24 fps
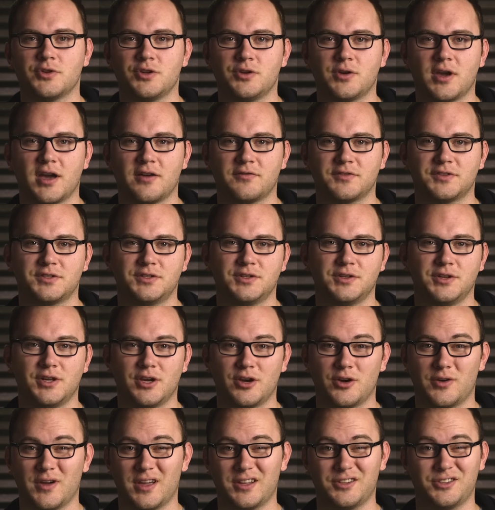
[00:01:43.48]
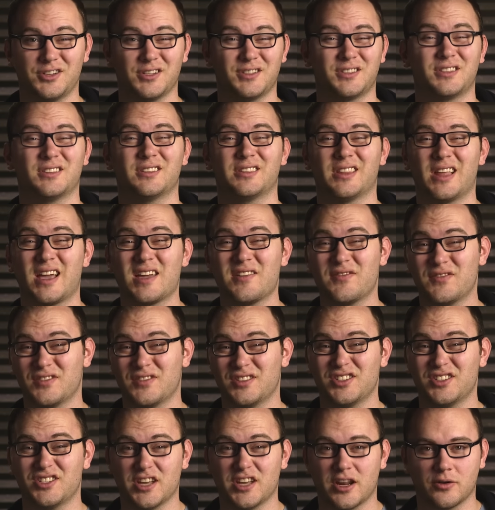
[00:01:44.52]
when you have a studio, and just in life
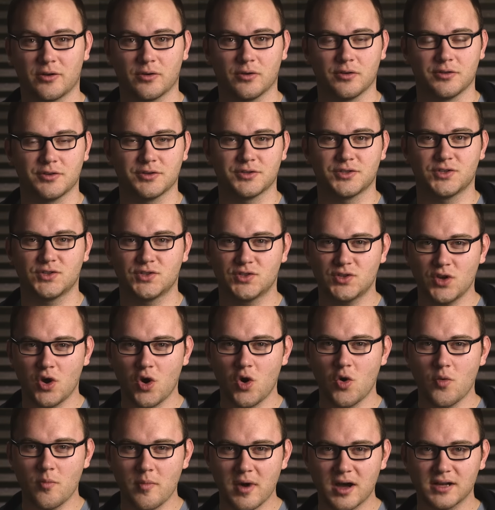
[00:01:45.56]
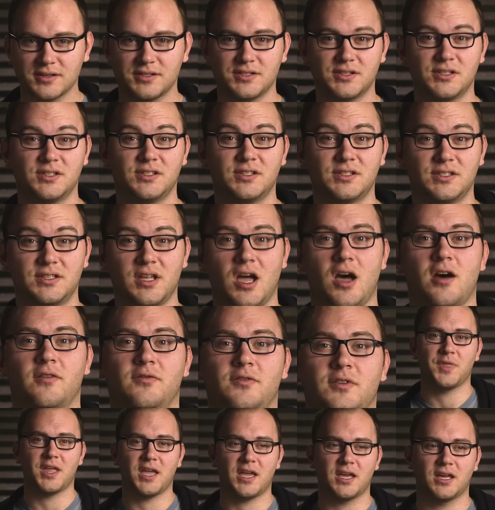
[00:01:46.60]
in general. There's so much
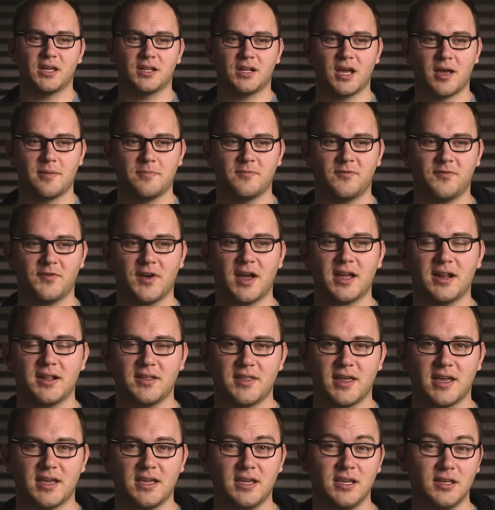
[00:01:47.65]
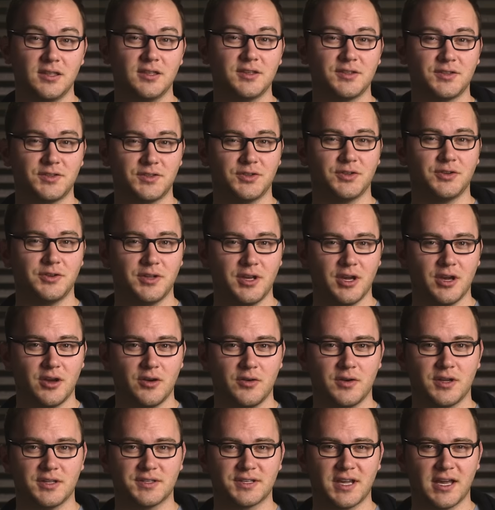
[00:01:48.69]
stuff, and I'm finding that in the
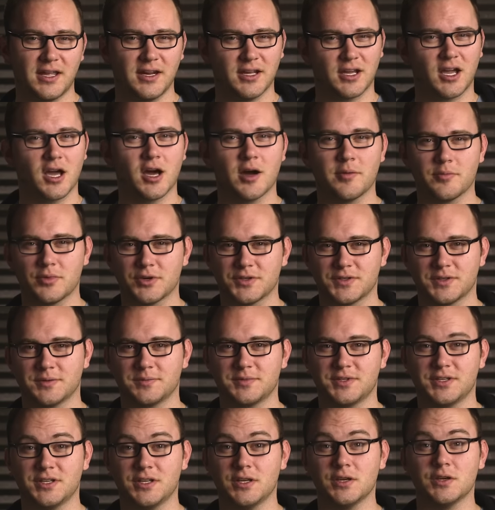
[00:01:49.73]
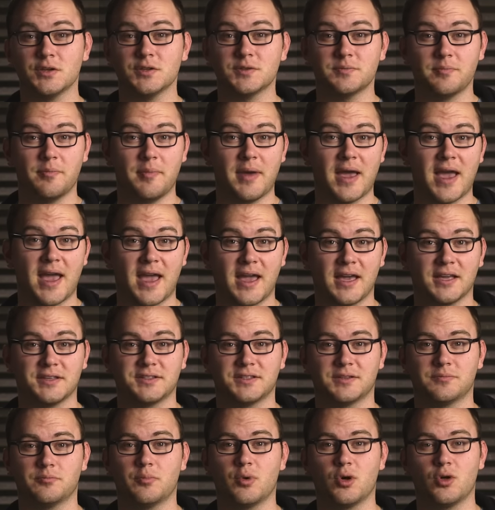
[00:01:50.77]
studio, it's kind of cumbersome to use bags
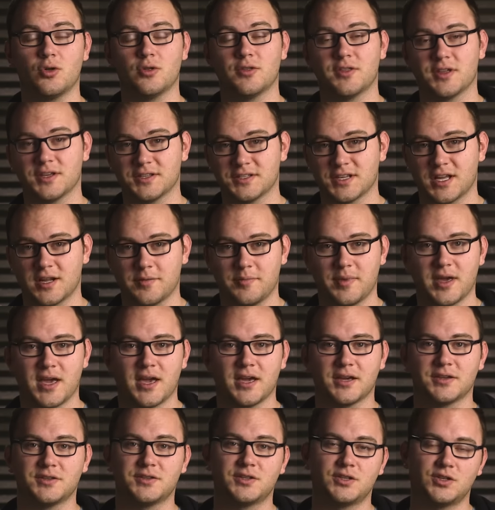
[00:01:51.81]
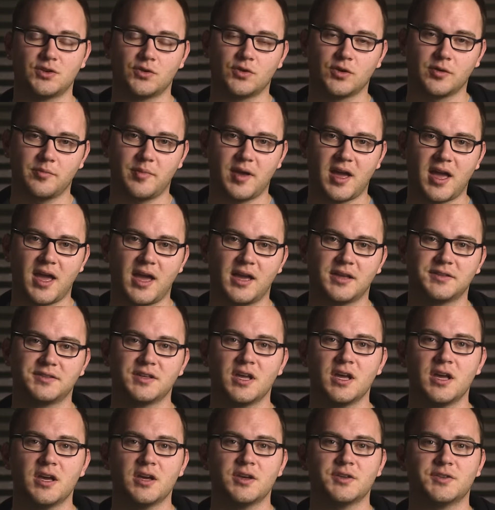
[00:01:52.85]
and pull things out of bags, store bags.
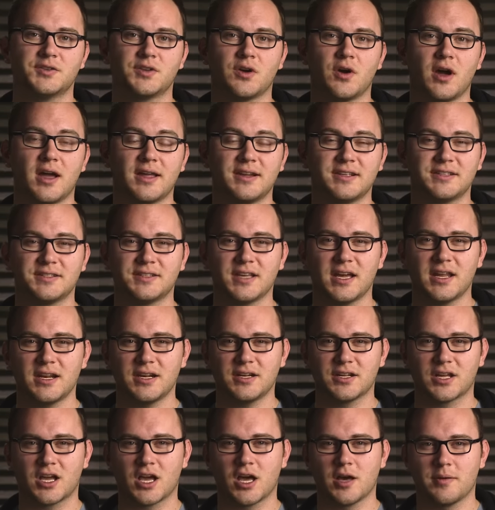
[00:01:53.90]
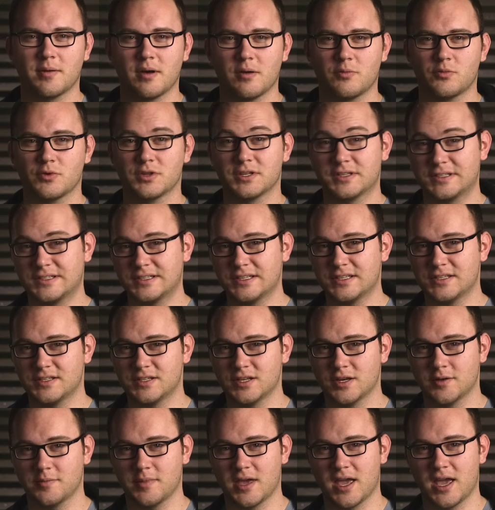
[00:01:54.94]
So I decided to come up with a
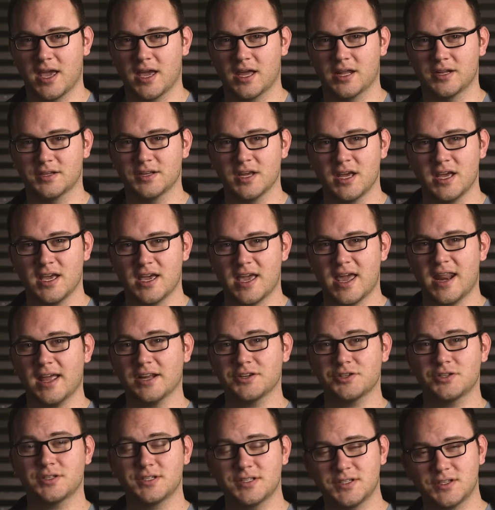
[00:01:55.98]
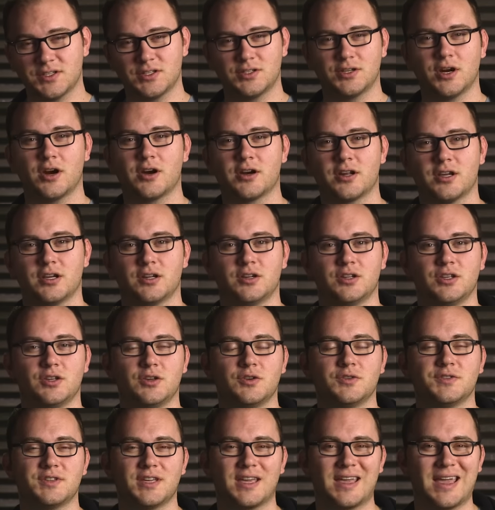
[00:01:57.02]
system, and it actually started
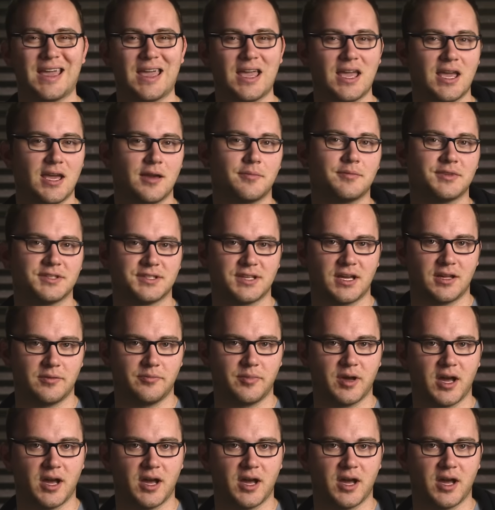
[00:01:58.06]
using Amazon